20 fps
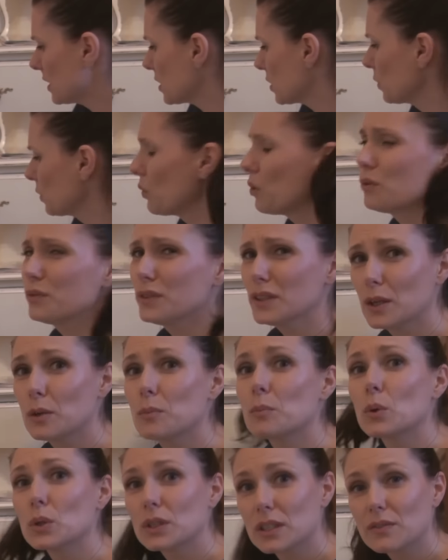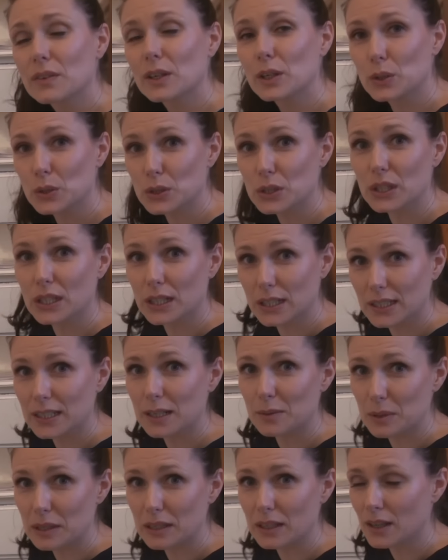So hopefully it'll motivate you to clear
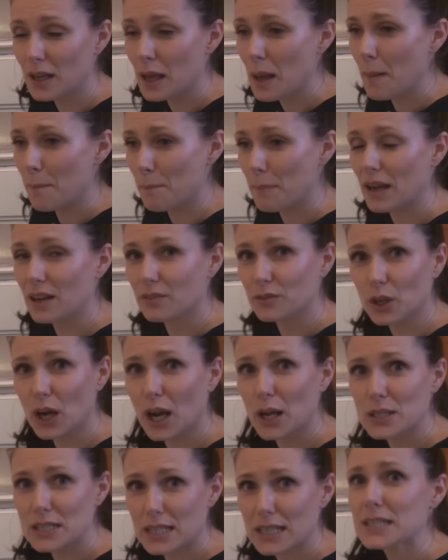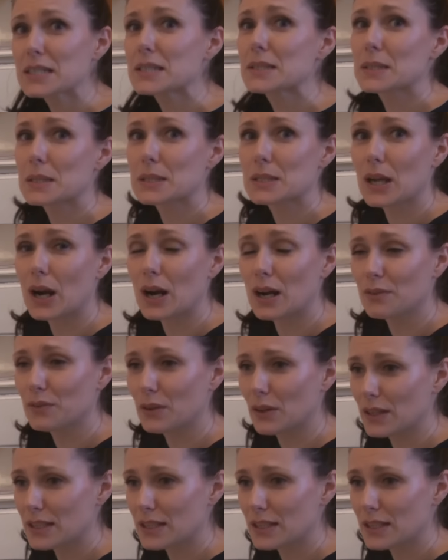a wee bit of your house. This is the start of it.